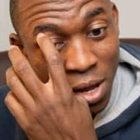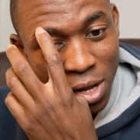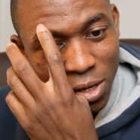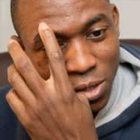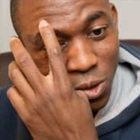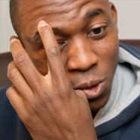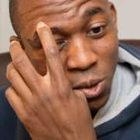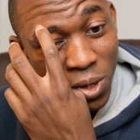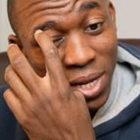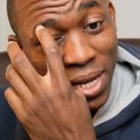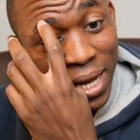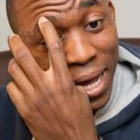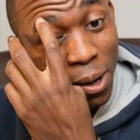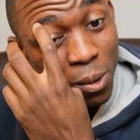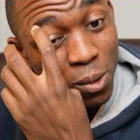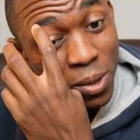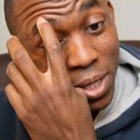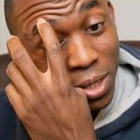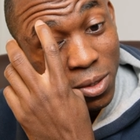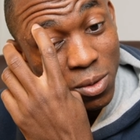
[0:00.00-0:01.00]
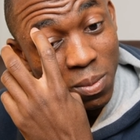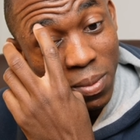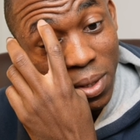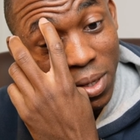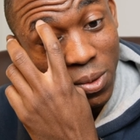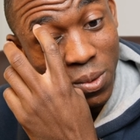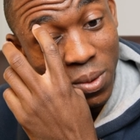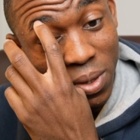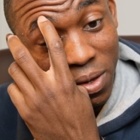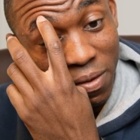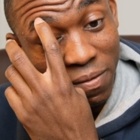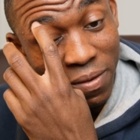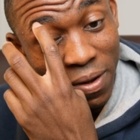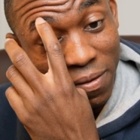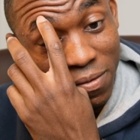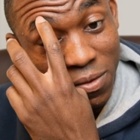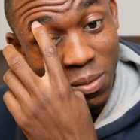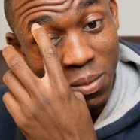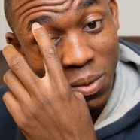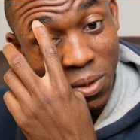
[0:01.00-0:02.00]
So here I wanted to play queen a5,
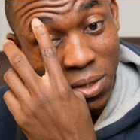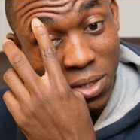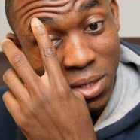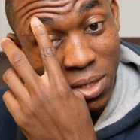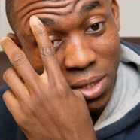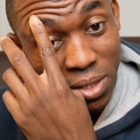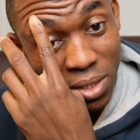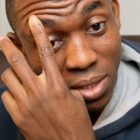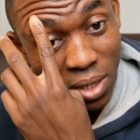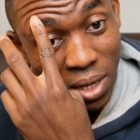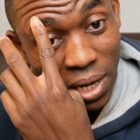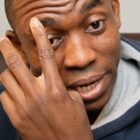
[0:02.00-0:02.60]
to be honest.